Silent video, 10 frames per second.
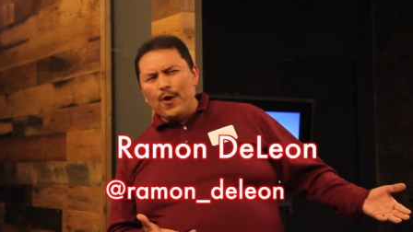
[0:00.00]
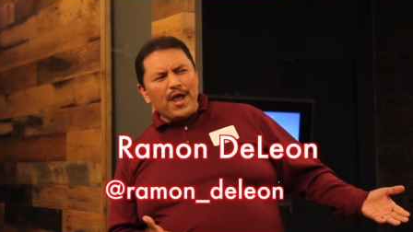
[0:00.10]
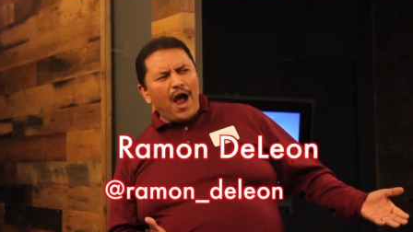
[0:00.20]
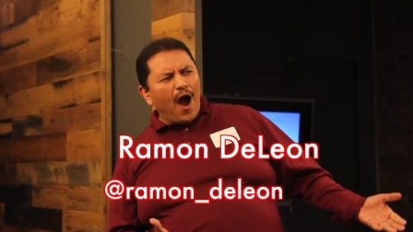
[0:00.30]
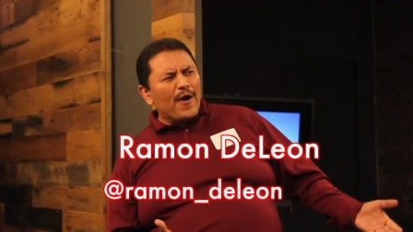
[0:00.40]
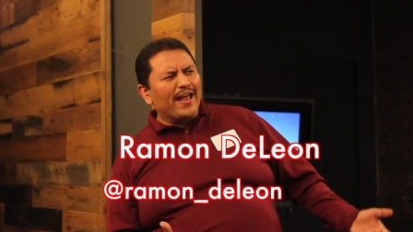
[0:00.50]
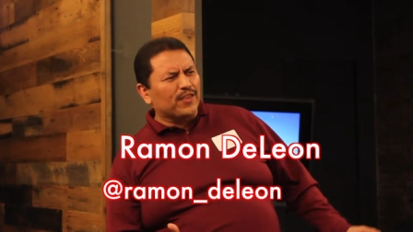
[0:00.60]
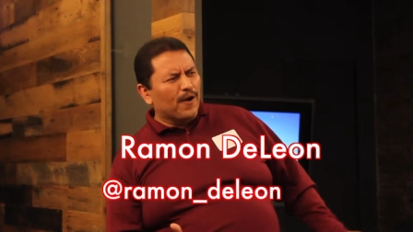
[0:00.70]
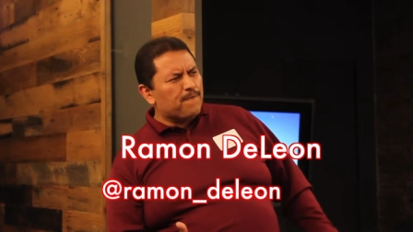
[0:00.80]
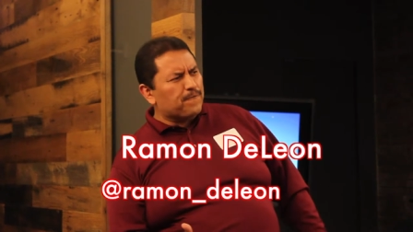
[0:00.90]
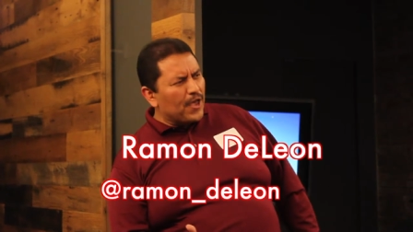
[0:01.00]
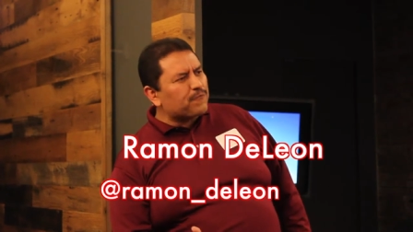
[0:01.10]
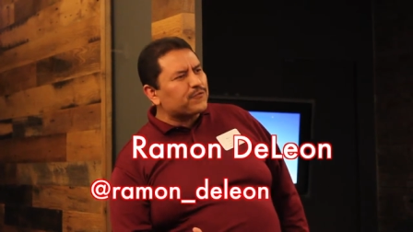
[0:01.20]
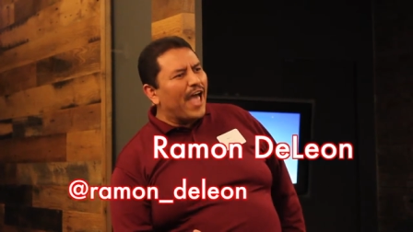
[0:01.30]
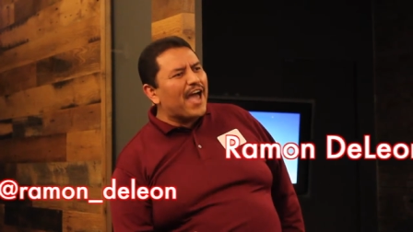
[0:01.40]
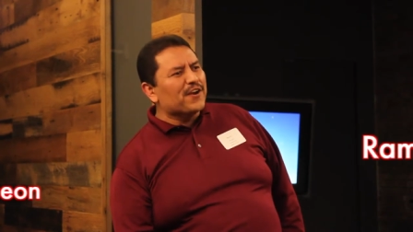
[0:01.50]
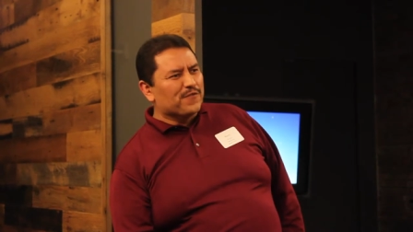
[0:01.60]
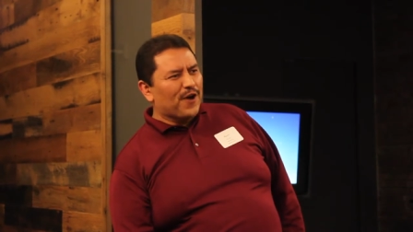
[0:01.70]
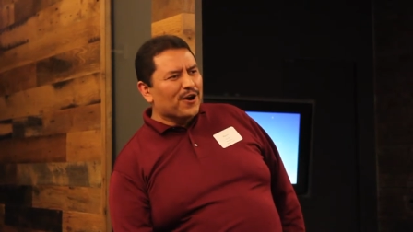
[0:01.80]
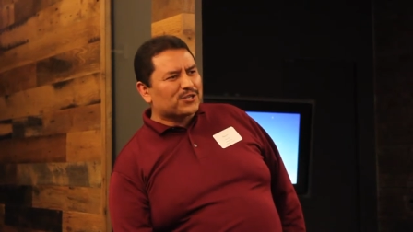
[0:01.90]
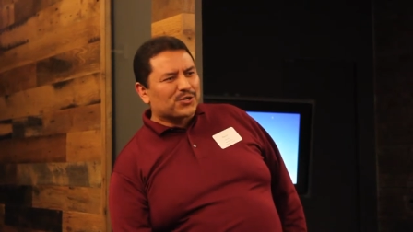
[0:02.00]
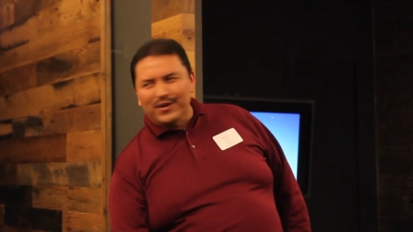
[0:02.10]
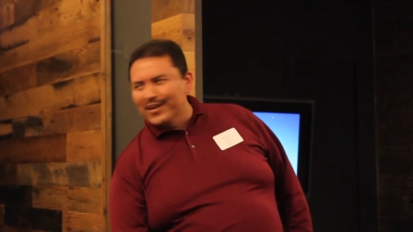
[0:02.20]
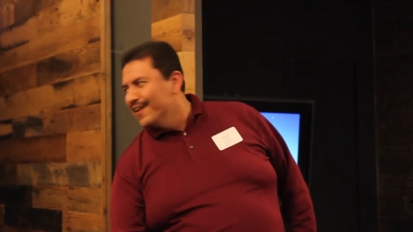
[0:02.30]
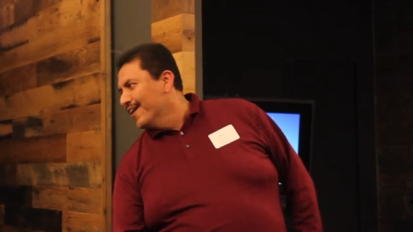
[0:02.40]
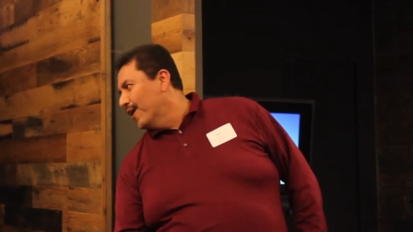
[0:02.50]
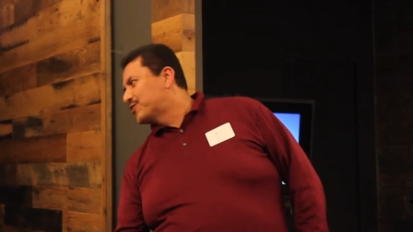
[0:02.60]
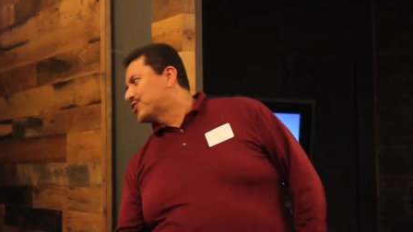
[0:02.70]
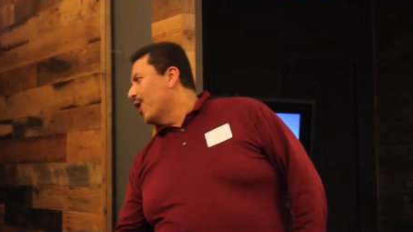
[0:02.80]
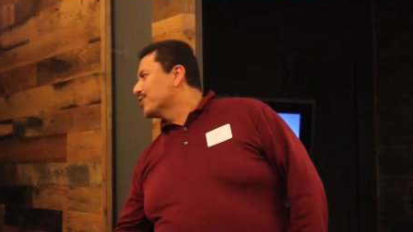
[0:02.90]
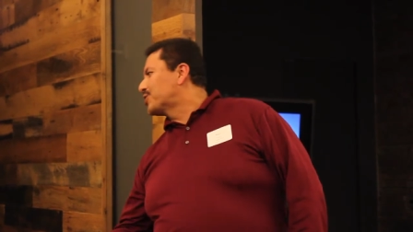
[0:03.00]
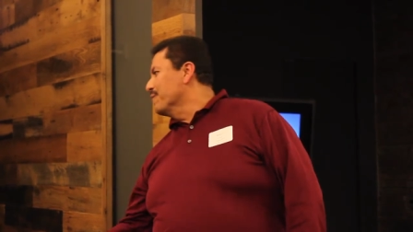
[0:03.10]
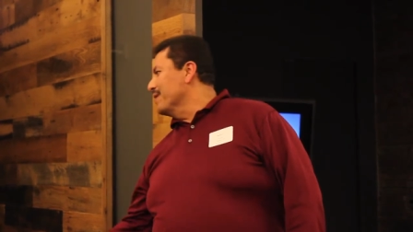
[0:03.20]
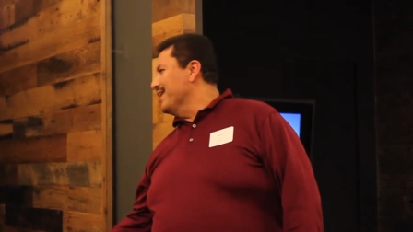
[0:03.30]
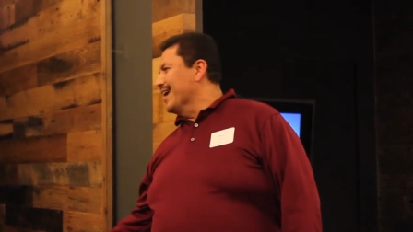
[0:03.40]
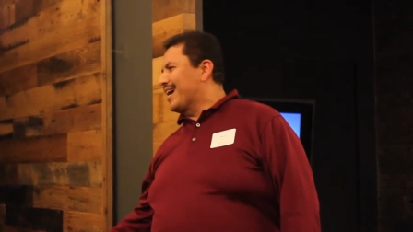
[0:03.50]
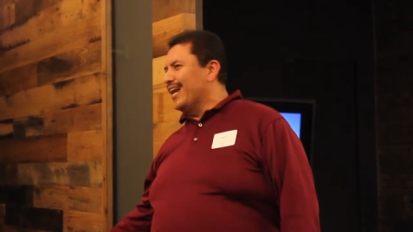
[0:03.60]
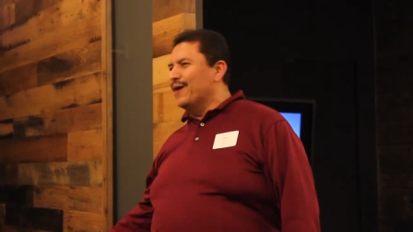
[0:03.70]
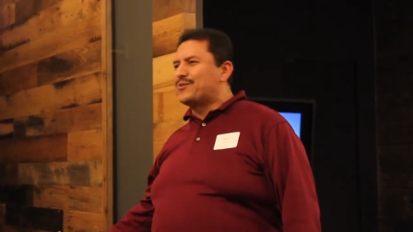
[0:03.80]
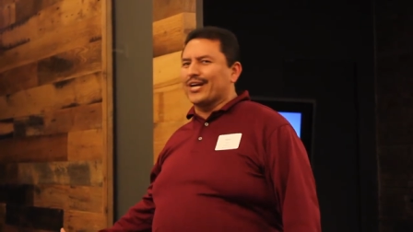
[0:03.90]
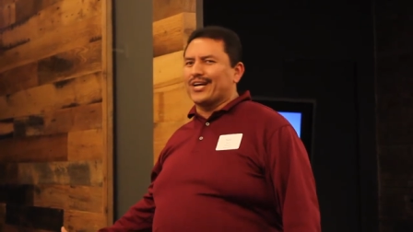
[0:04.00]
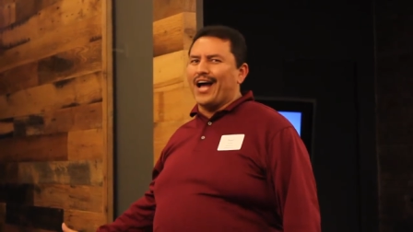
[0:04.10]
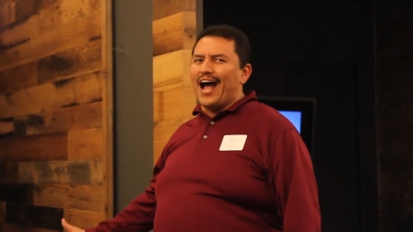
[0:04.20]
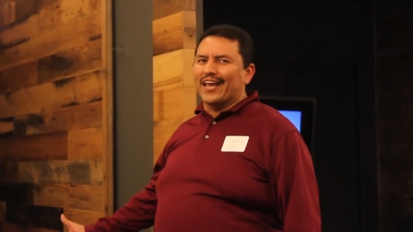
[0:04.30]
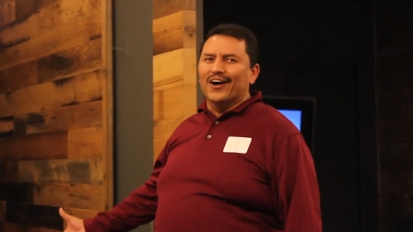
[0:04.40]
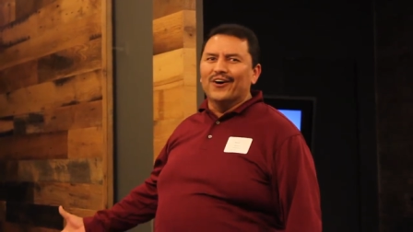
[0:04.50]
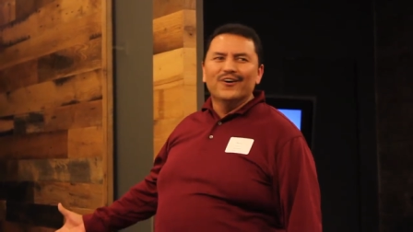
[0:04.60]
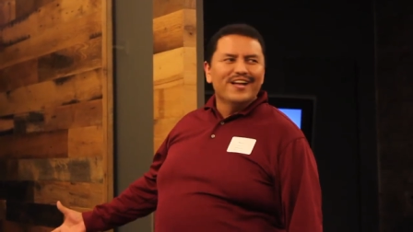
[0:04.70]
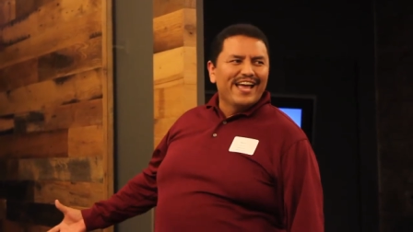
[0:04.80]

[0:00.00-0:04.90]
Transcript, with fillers: We are at the 5th anniversary of Social Media Club Chicago,